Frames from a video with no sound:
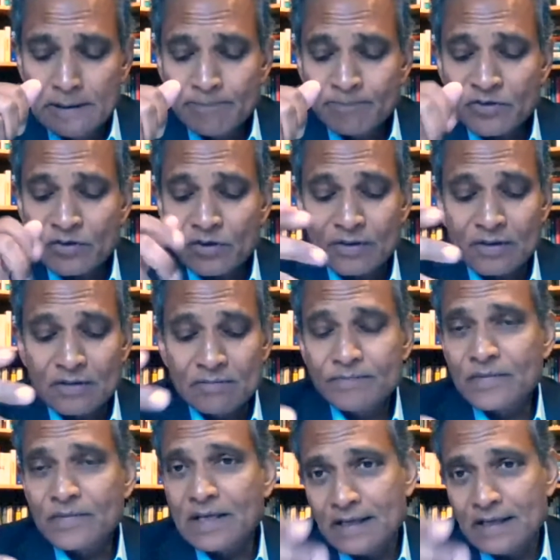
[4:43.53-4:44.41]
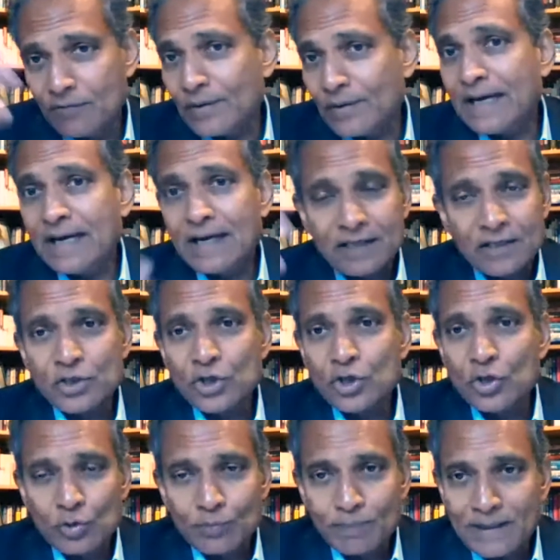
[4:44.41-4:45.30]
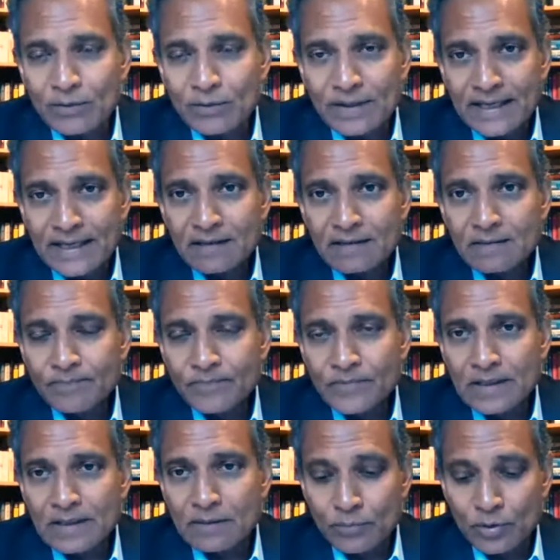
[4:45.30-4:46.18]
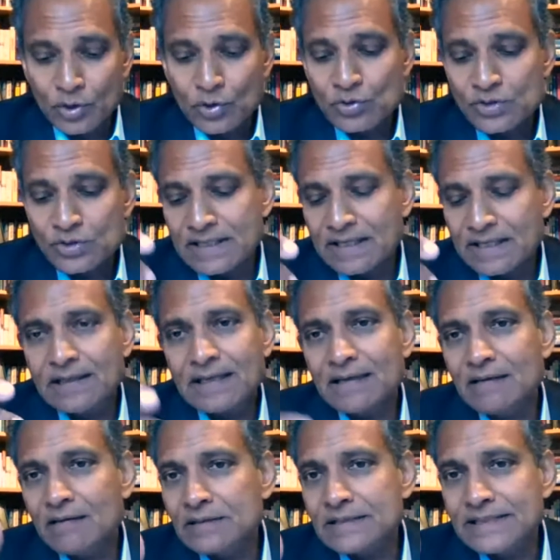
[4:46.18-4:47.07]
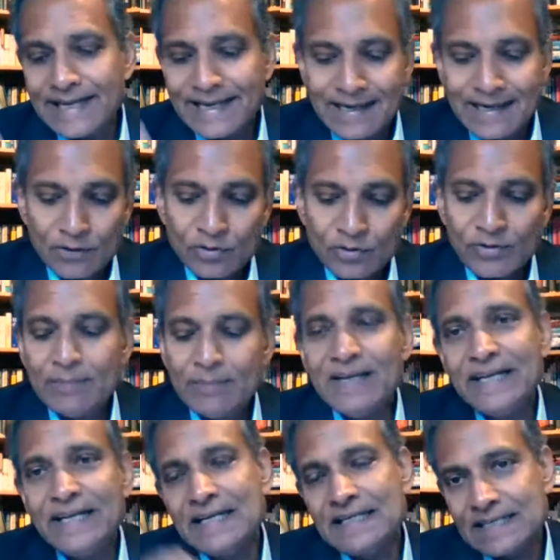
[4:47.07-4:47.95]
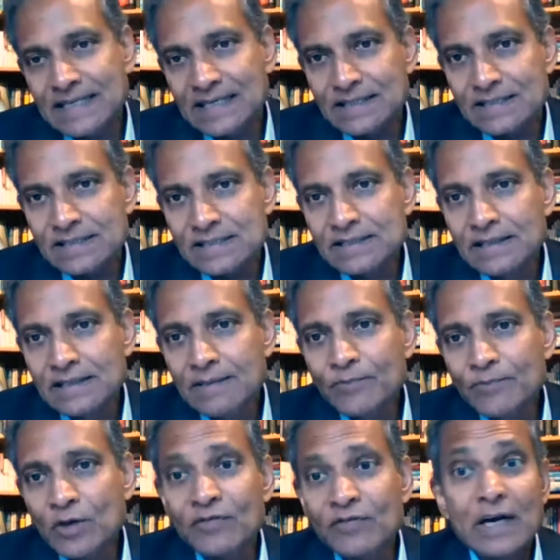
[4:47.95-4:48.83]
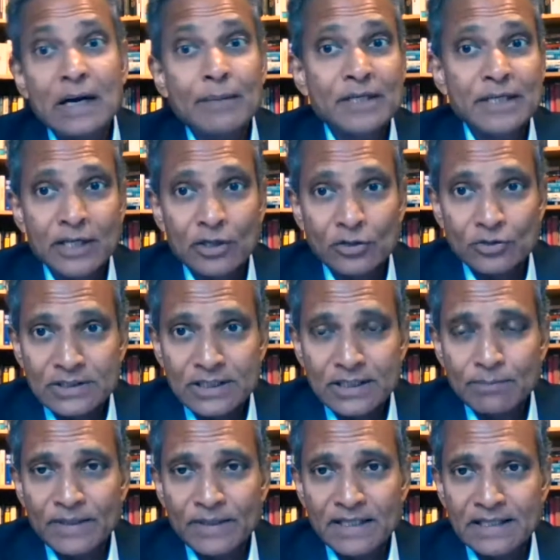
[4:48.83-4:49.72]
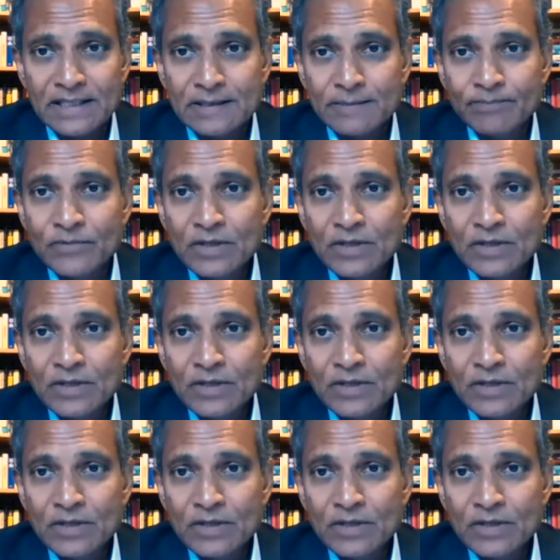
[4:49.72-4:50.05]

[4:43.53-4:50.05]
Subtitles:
So if we kind of continue to power that and produce that, that will take out 3 million tons of carbon dioxide per year.